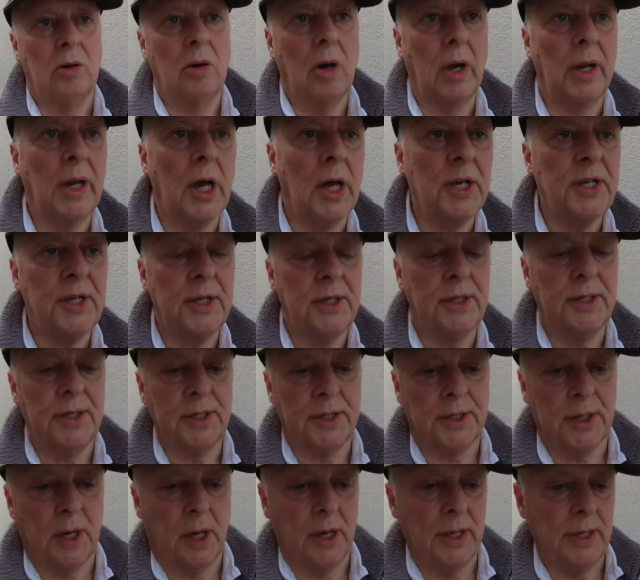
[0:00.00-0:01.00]
Right, I
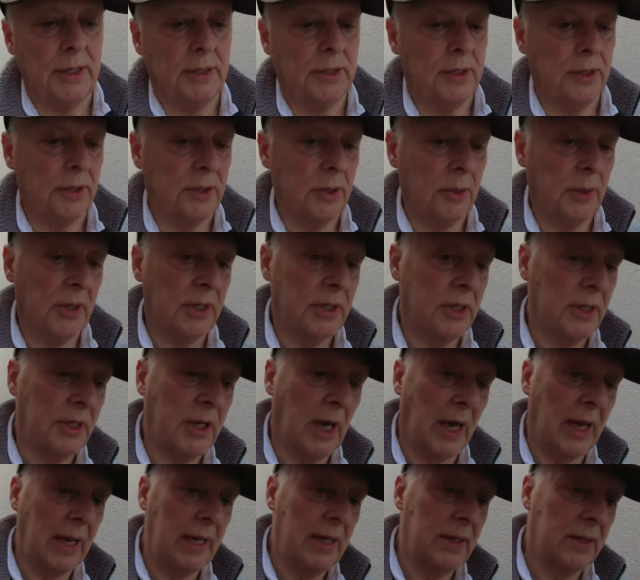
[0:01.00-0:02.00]
decided to do it
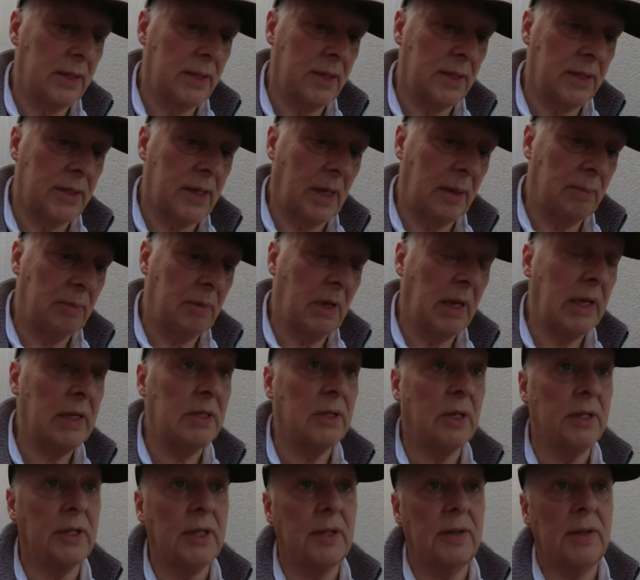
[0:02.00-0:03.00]
today. It's the same day
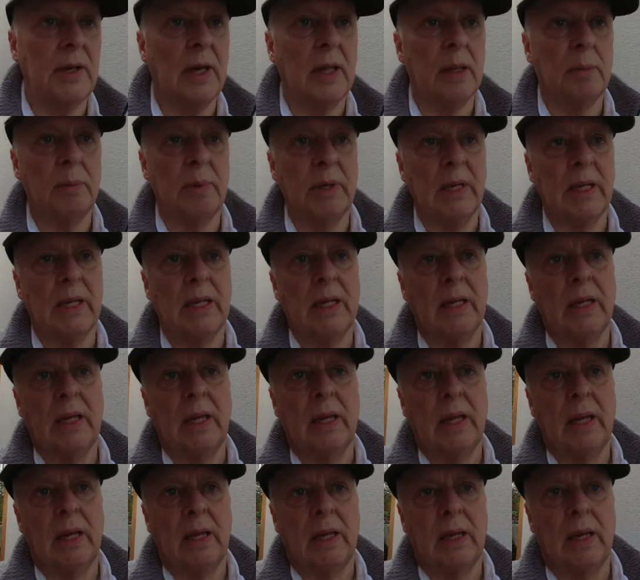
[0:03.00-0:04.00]
as I did the other bit,
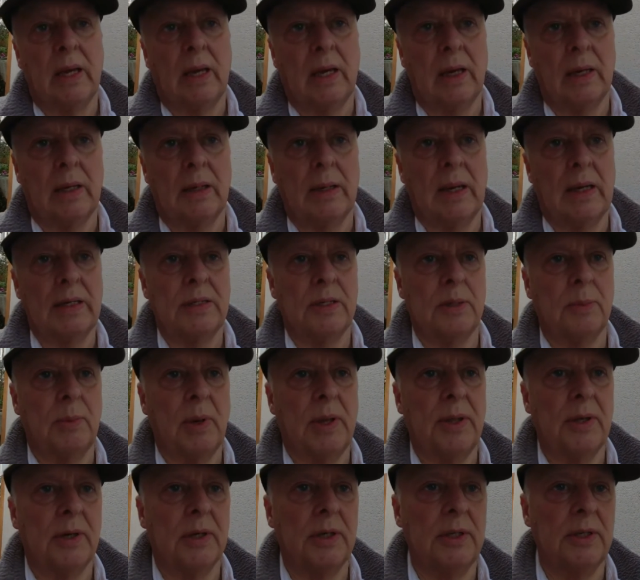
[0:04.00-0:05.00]
as the
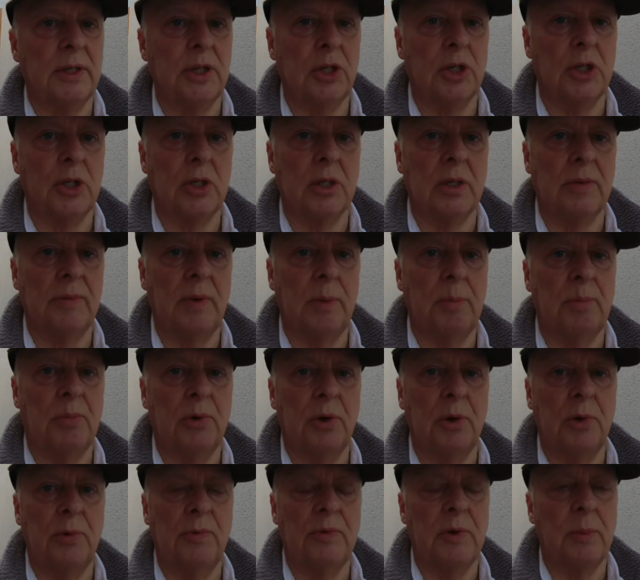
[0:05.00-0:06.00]
weather conditions have
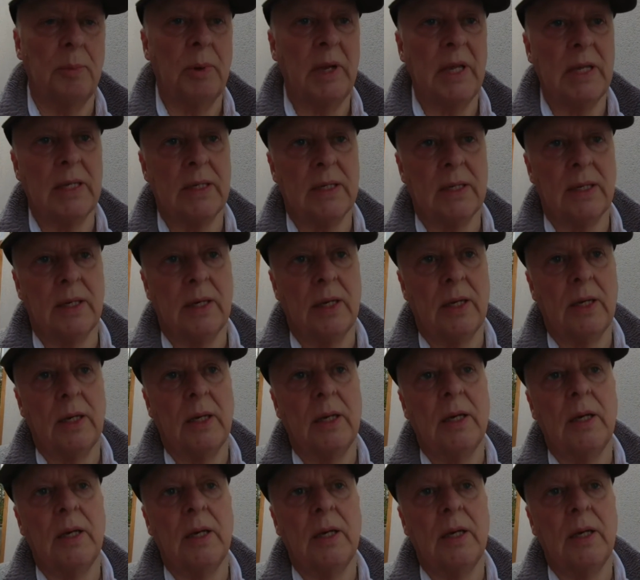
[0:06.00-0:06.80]
improved a bit.